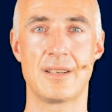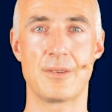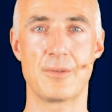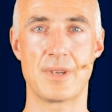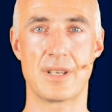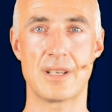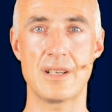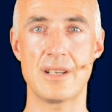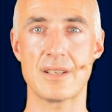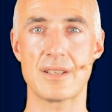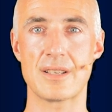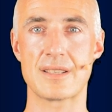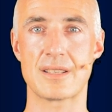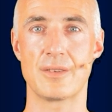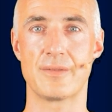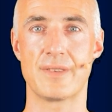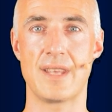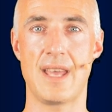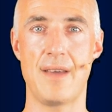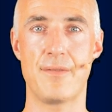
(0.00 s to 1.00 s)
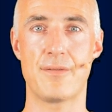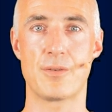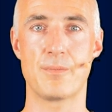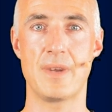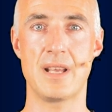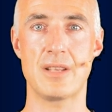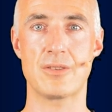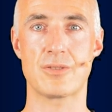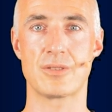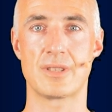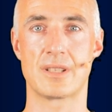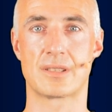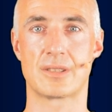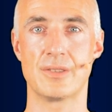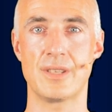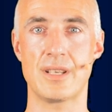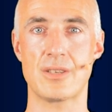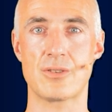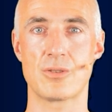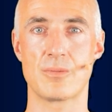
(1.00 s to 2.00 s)
Regardless of the aforementioned
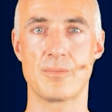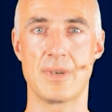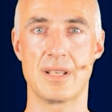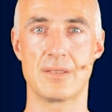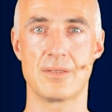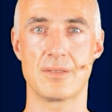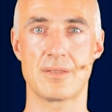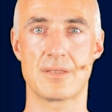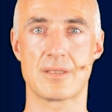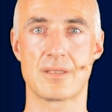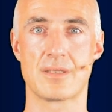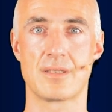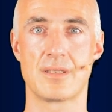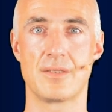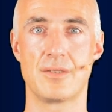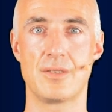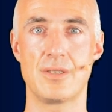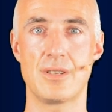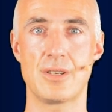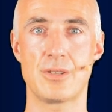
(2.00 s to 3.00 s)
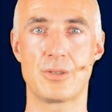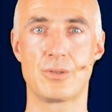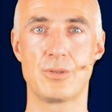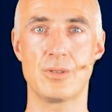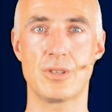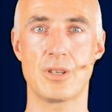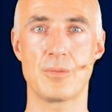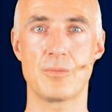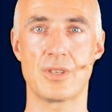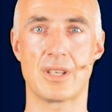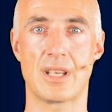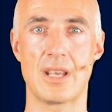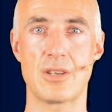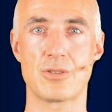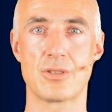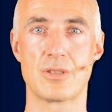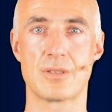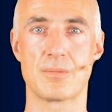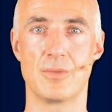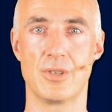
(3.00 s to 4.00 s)
connection methods, there are two
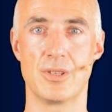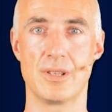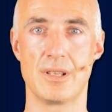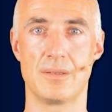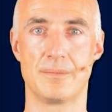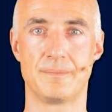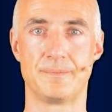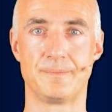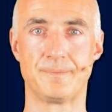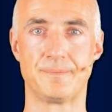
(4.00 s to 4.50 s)
communications models.